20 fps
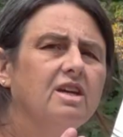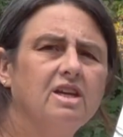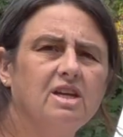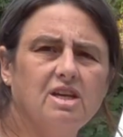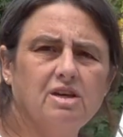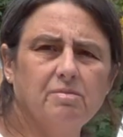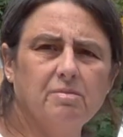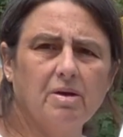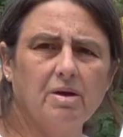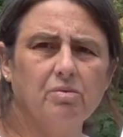
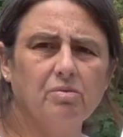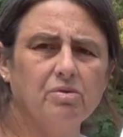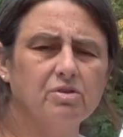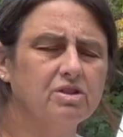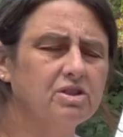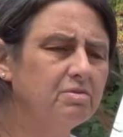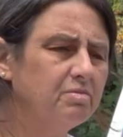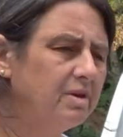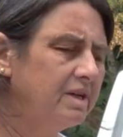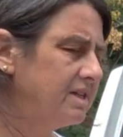you might want
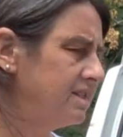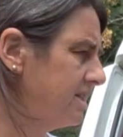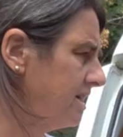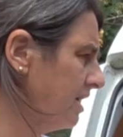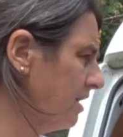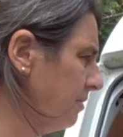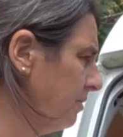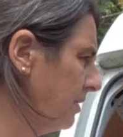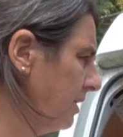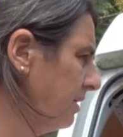to mix it
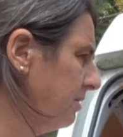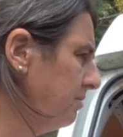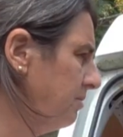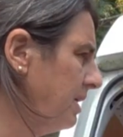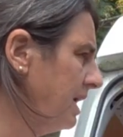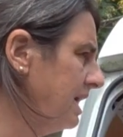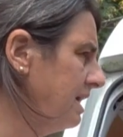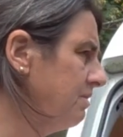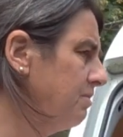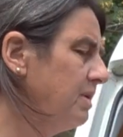up and
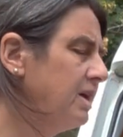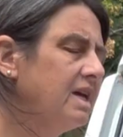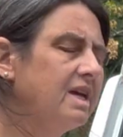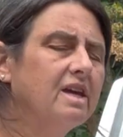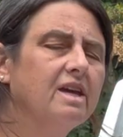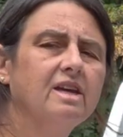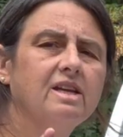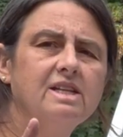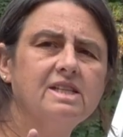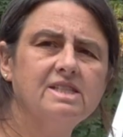maybe
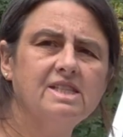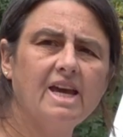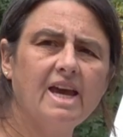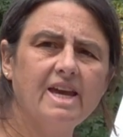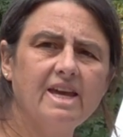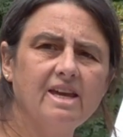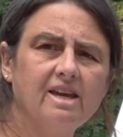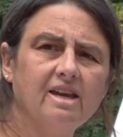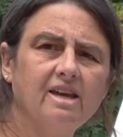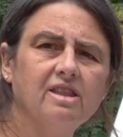
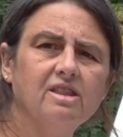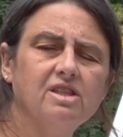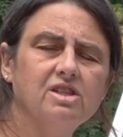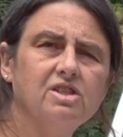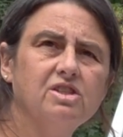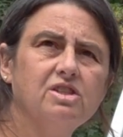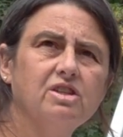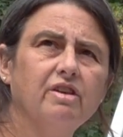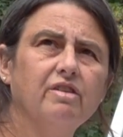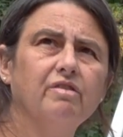take the
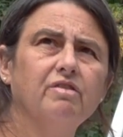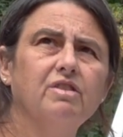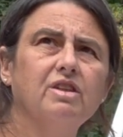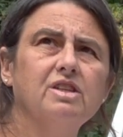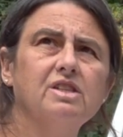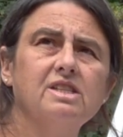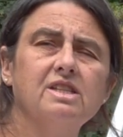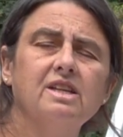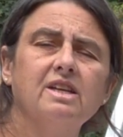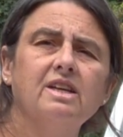stuff
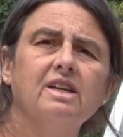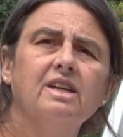that's,